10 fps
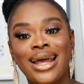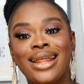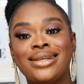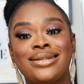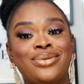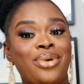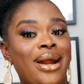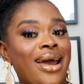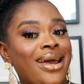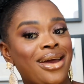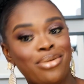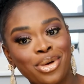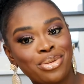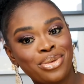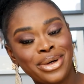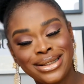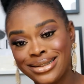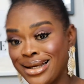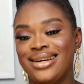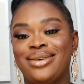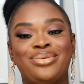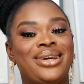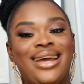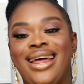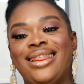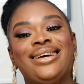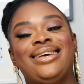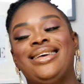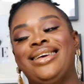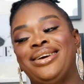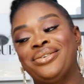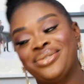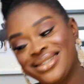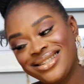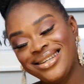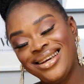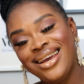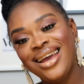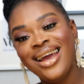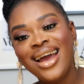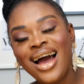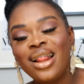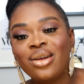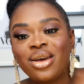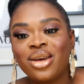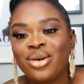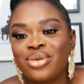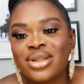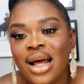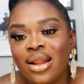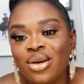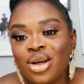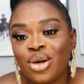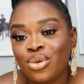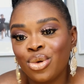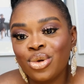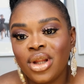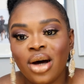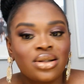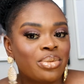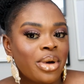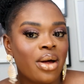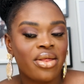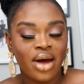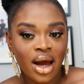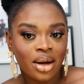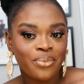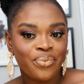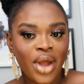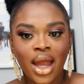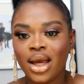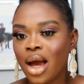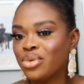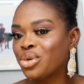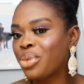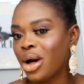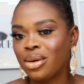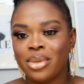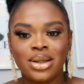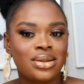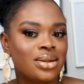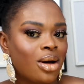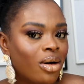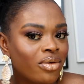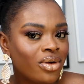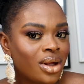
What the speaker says: yeah, this is what I came up with. Like, I'm looking hella cute. I look cute, no doubt about that. Like, I'm so proud of myself.